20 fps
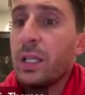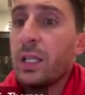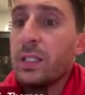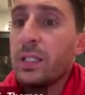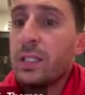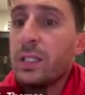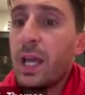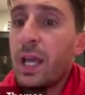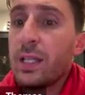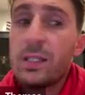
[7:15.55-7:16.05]

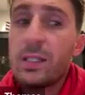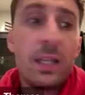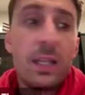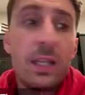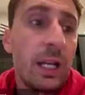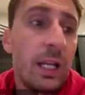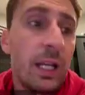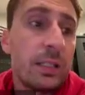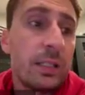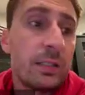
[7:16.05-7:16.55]
10
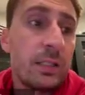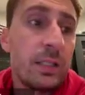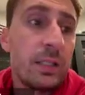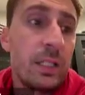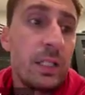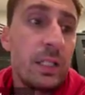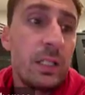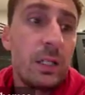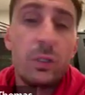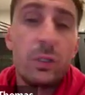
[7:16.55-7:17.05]
seconds, he
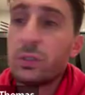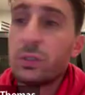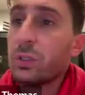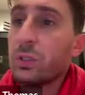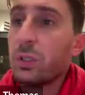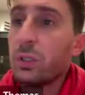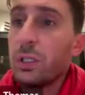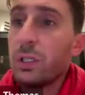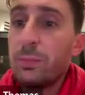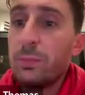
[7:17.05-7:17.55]
goes
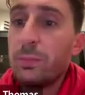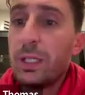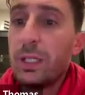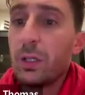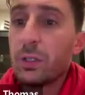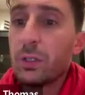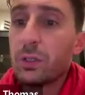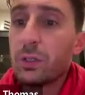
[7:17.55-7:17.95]
30 meters.